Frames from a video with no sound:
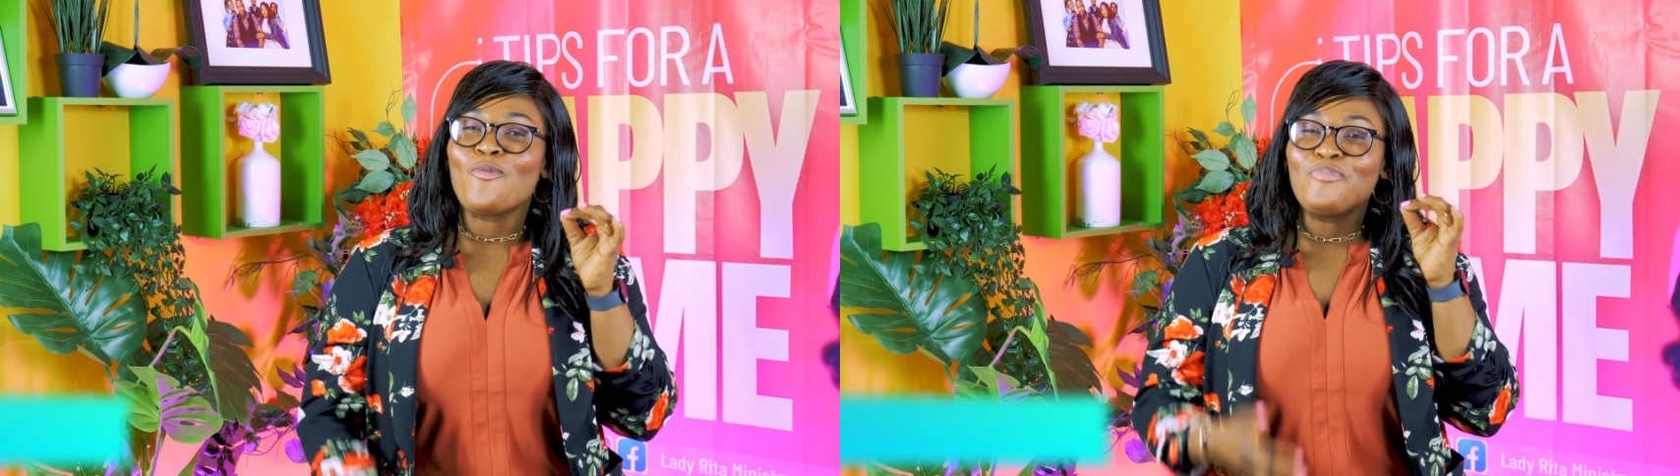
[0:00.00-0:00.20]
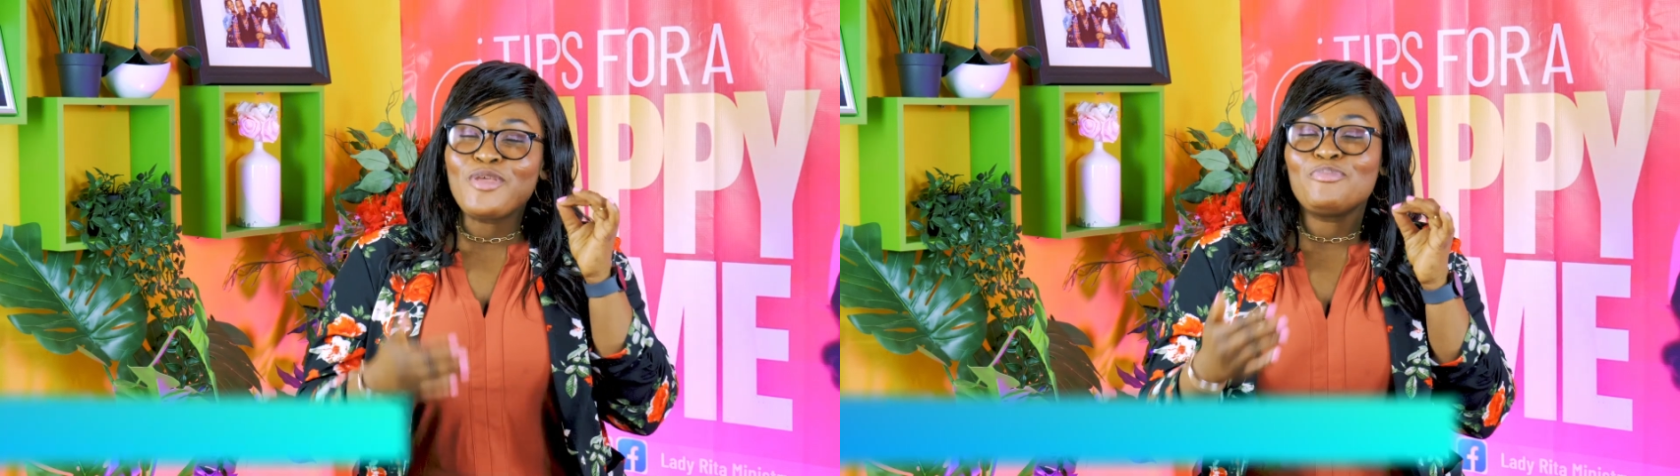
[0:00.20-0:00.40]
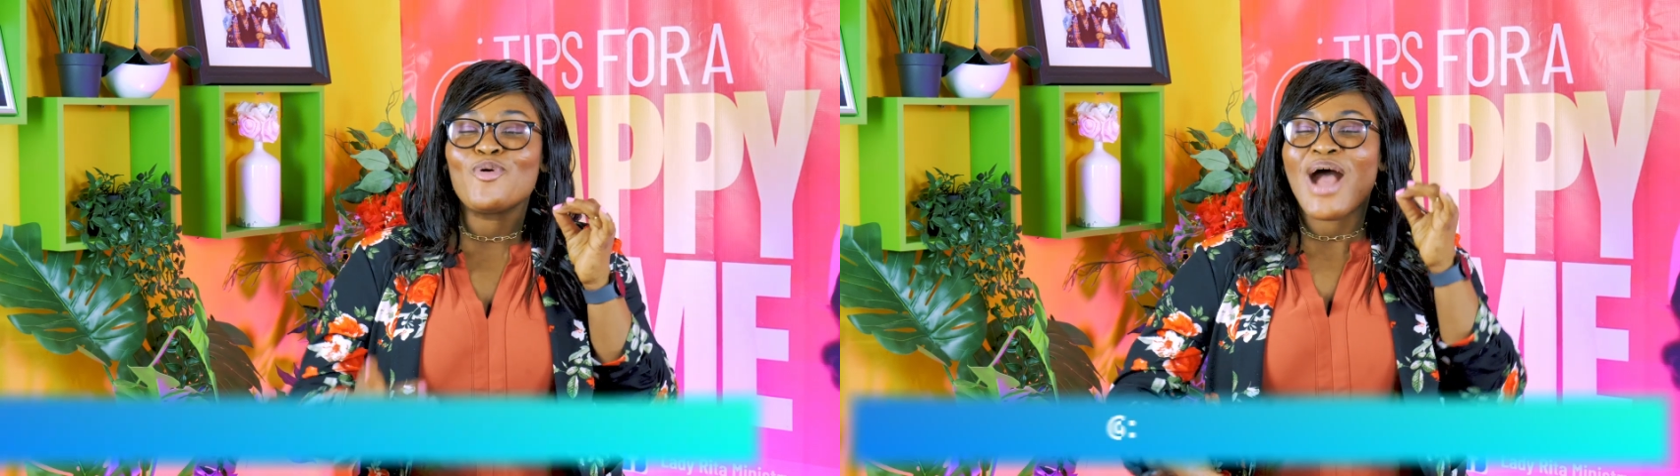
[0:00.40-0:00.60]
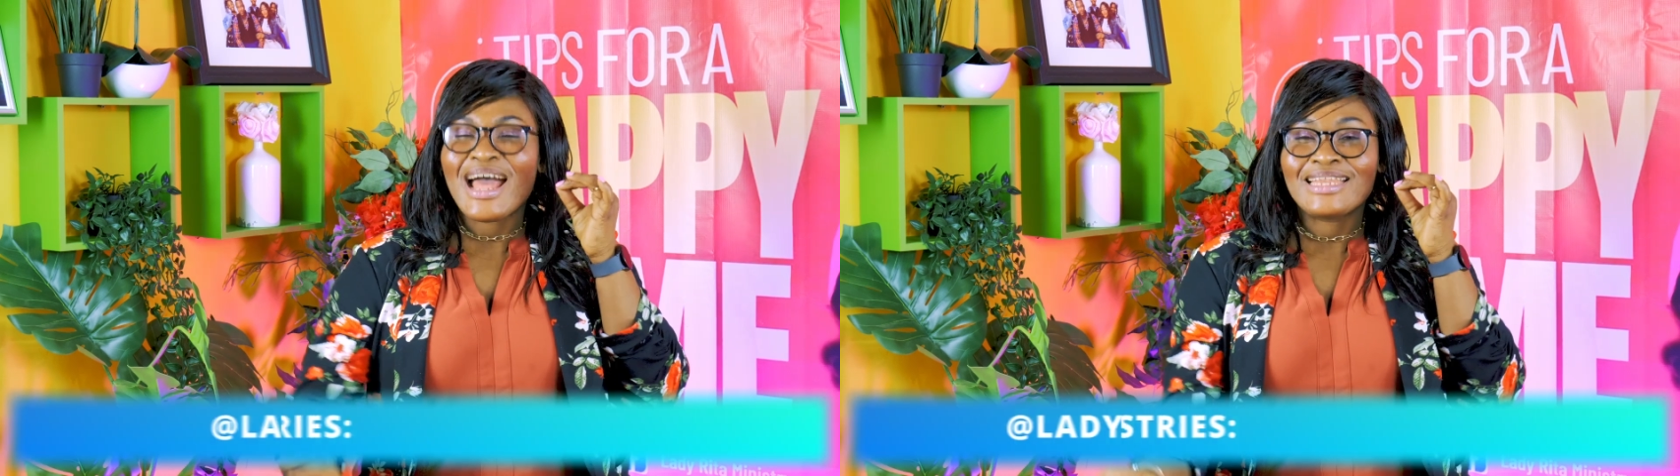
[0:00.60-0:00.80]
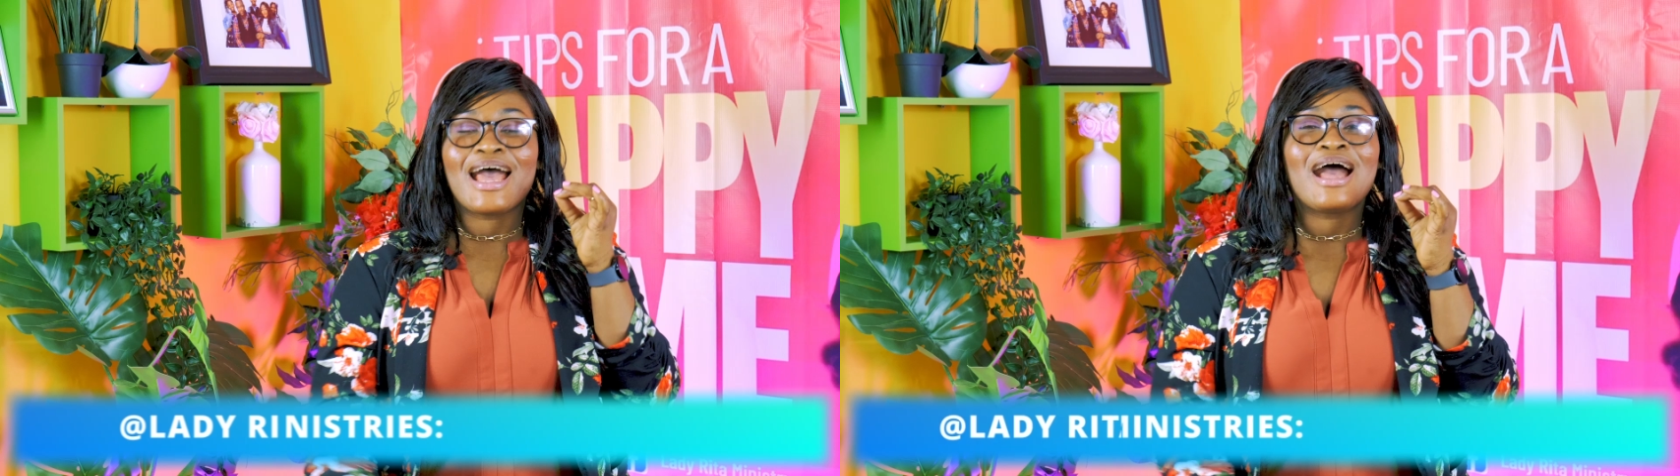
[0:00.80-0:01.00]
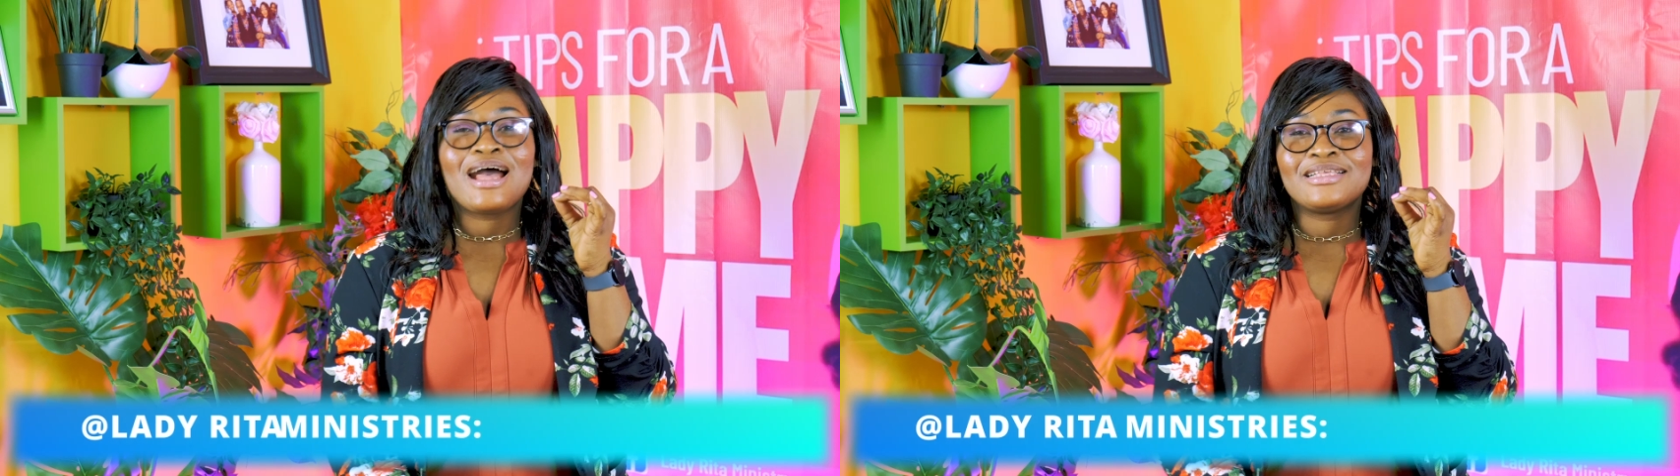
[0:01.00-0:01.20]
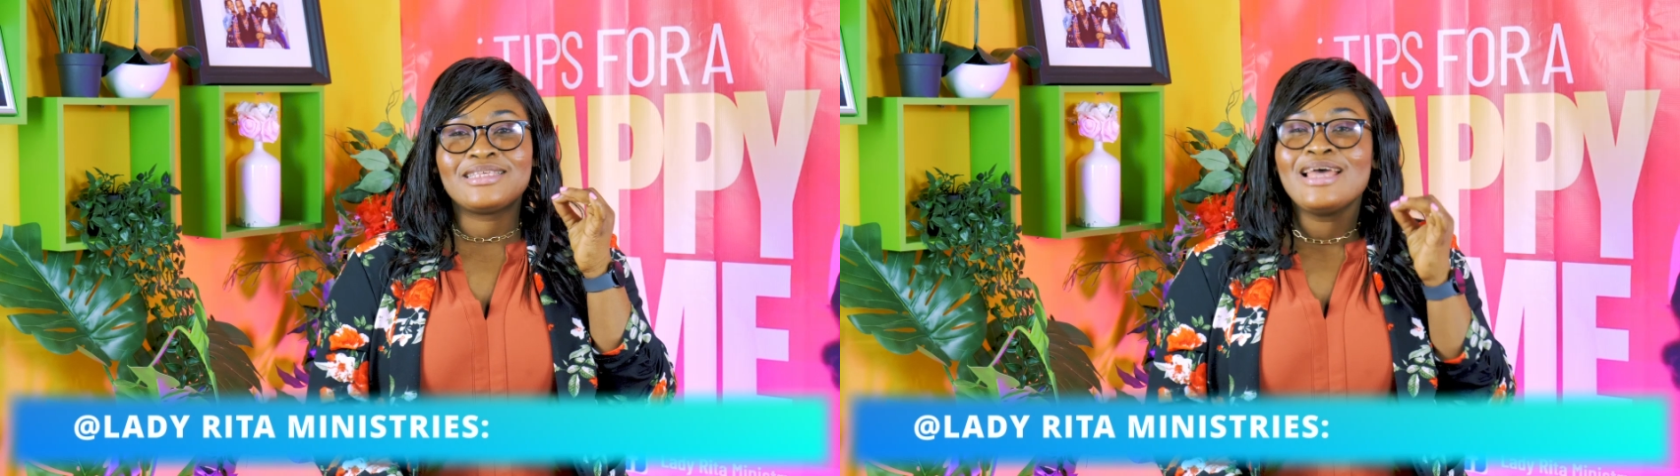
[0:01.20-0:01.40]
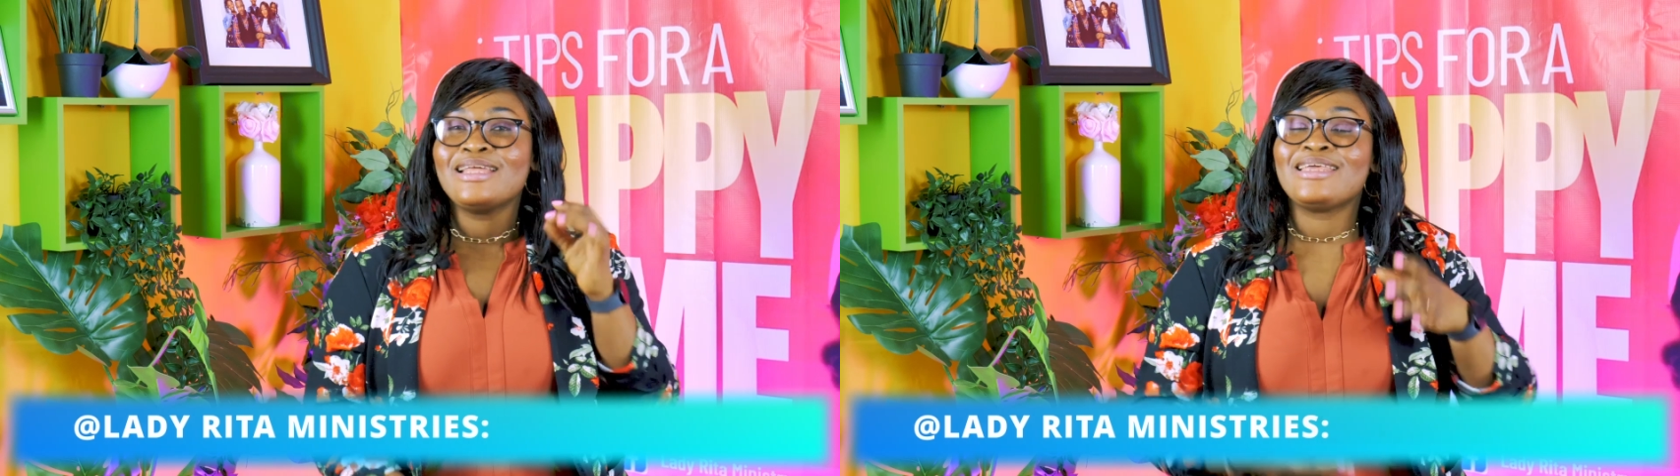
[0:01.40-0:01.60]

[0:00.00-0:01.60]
or people under us,